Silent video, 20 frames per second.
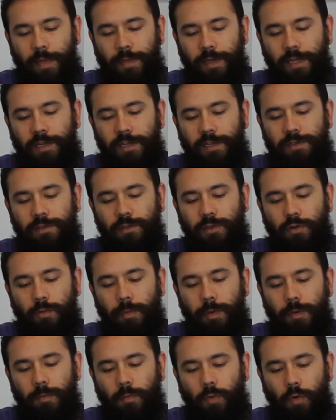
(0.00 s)
think it needs a little
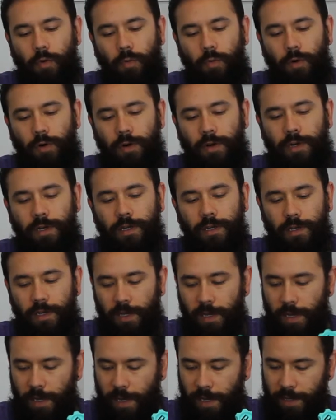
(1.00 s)
bit more work.
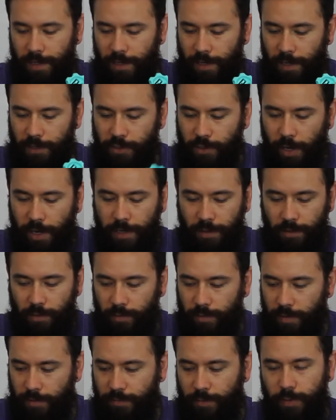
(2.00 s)
And I tried
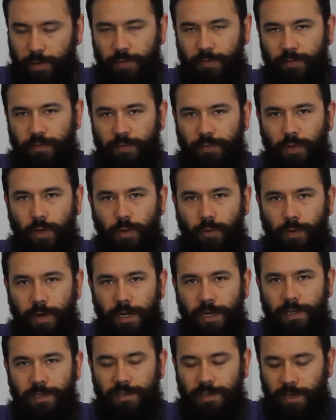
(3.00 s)
a few different flow
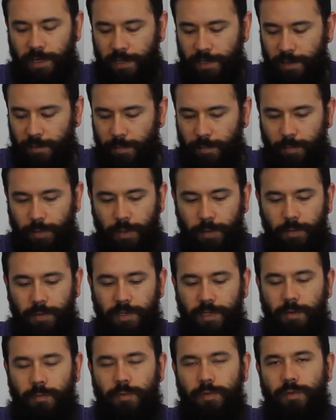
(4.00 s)
rates, and I need to play with
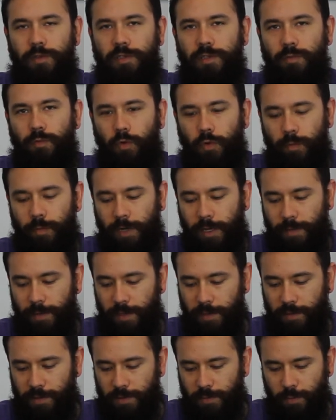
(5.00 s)
temperatures some more, but I
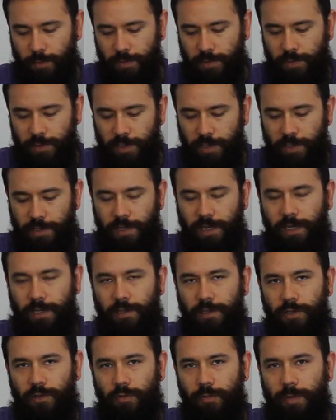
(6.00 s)
think this one's just going to take a
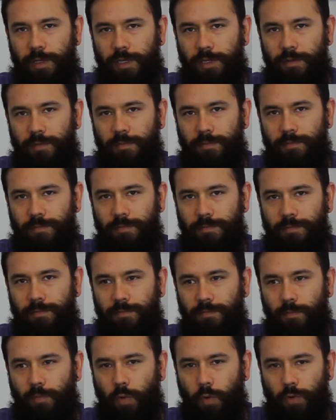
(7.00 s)
little bit
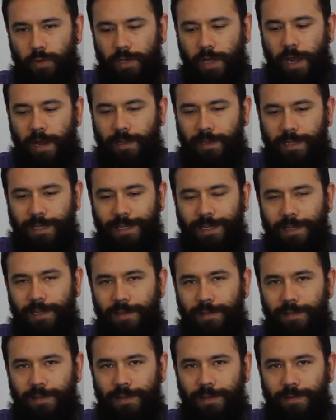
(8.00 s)
more dialing
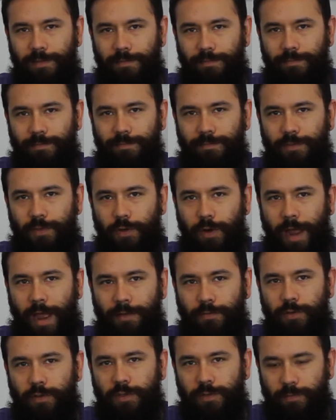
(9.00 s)
in than your
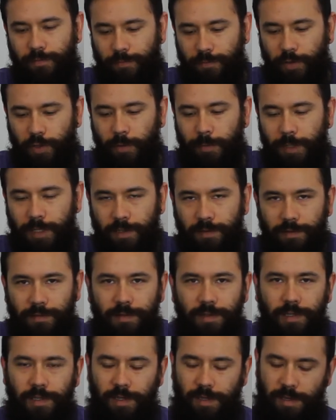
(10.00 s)
average filament.
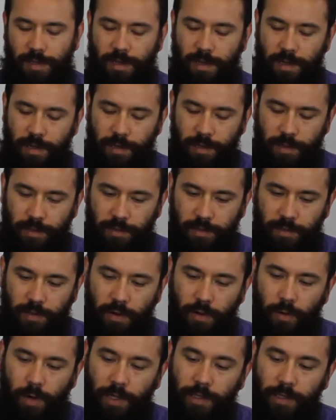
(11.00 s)
So I